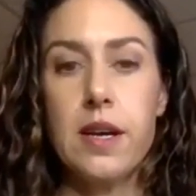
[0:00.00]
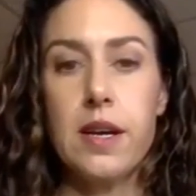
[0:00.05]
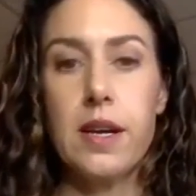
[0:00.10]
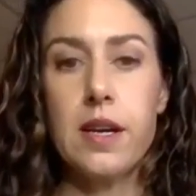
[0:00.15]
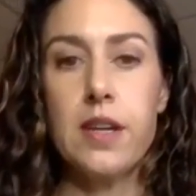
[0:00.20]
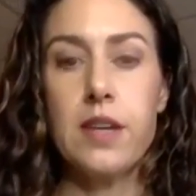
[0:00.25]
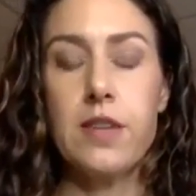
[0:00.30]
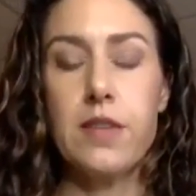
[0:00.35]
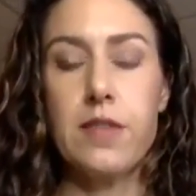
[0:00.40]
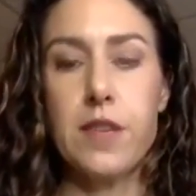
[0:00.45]

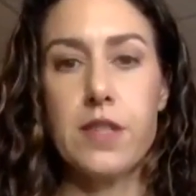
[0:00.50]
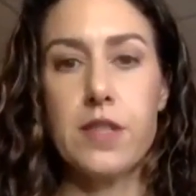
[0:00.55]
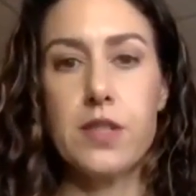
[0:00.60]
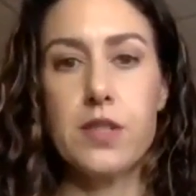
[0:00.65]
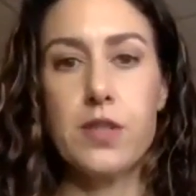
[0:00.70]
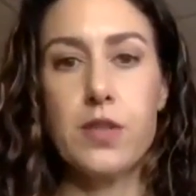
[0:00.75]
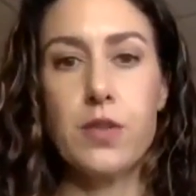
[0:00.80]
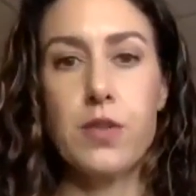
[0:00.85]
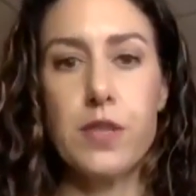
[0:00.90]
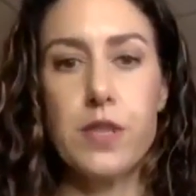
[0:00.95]
can affect us
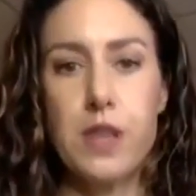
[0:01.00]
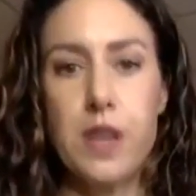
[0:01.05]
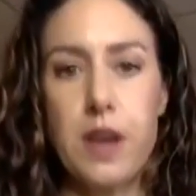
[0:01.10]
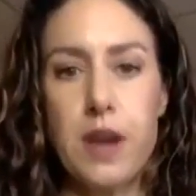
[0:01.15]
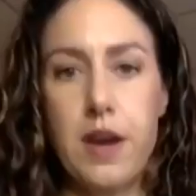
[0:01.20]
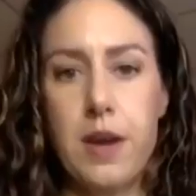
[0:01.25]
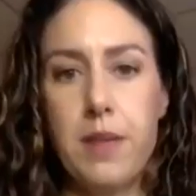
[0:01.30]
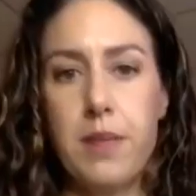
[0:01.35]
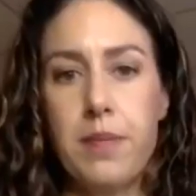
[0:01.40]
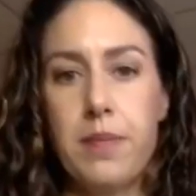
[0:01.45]
over
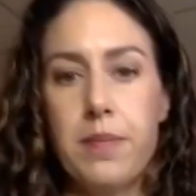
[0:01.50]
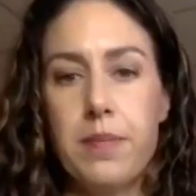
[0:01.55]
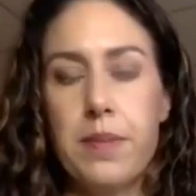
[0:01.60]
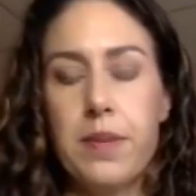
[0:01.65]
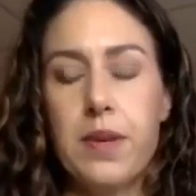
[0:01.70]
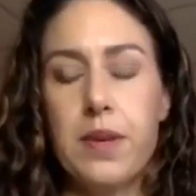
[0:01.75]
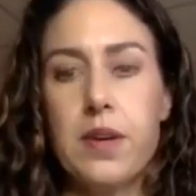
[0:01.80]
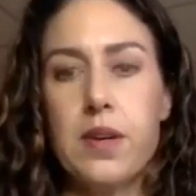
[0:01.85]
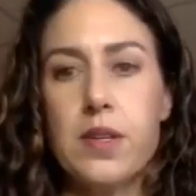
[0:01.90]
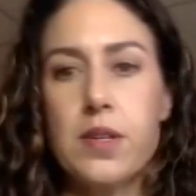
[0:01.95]
time,
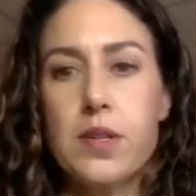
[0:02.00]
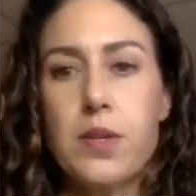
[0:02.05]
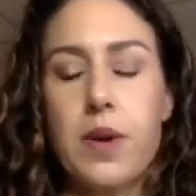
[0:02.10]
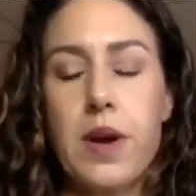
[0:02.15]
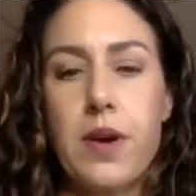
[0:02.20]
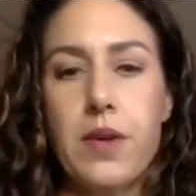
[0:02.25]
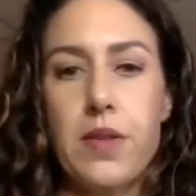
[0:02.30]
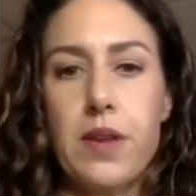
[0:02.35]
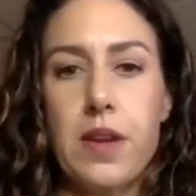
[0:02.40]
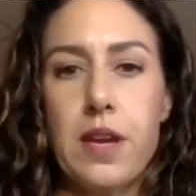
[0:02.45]
but also
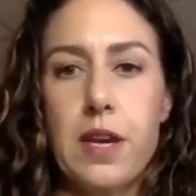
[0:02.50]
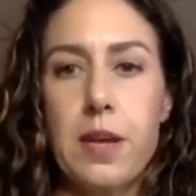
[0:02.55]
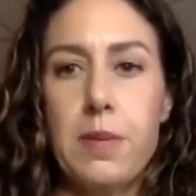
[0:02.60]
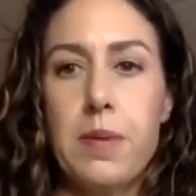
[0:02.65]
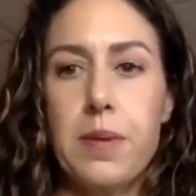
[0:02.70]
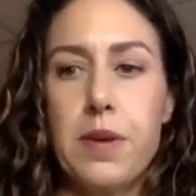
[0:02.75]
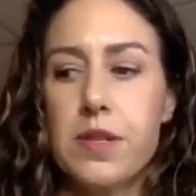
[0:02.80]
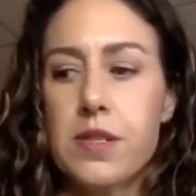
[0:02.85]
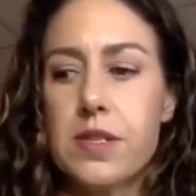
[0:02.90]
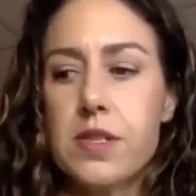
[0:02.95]
how they keep
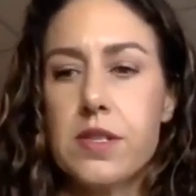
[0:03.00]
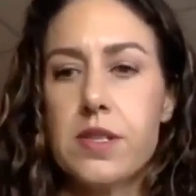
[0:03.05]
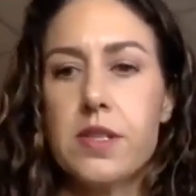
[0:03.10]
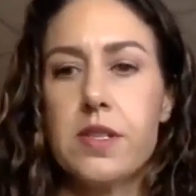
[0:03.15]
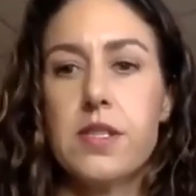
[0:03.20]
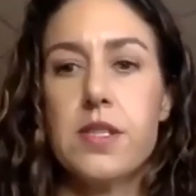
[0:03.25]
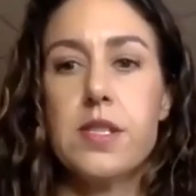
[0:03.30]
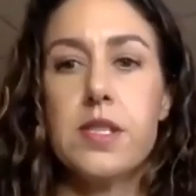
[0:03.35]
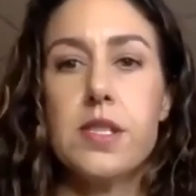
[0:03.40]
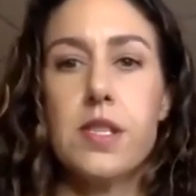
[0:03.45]
us
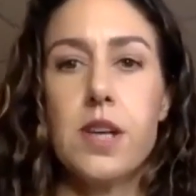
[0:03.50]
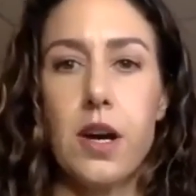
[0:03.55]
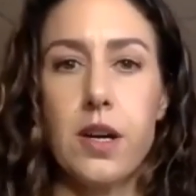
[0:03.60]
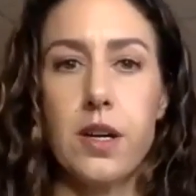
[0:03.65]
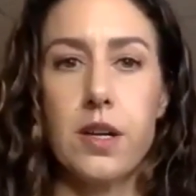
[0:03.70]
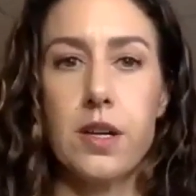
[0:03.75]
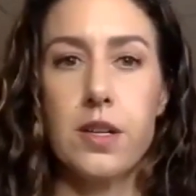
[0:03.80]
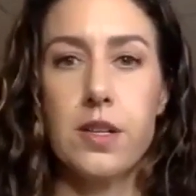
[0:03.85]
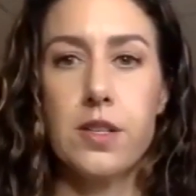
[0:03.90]
stuck.